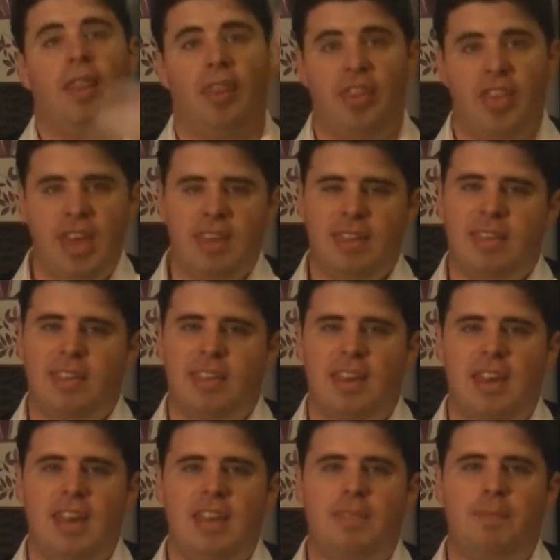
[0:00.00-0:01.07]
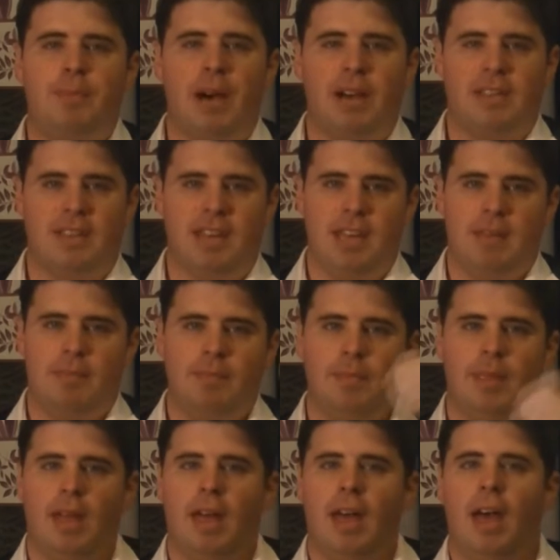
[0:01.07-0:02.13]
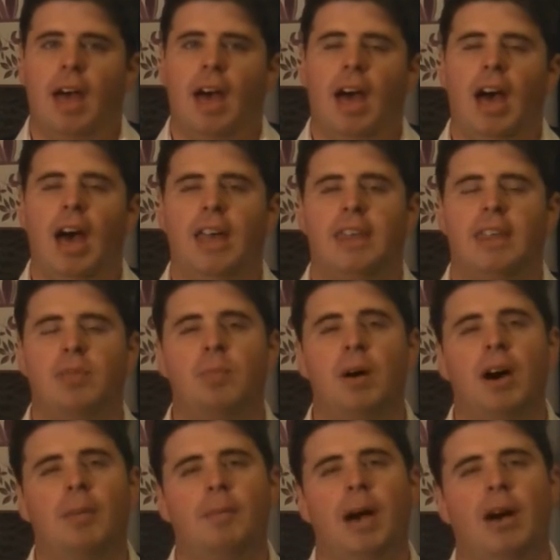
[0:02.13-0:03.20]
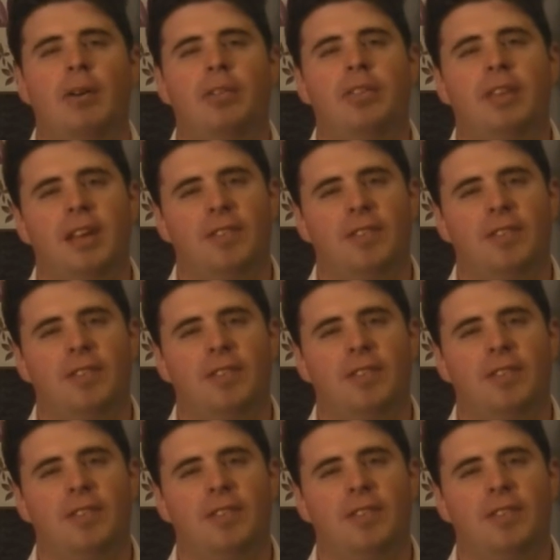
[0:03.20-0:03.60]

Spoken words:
This is Bugsy, a smart-mouthed,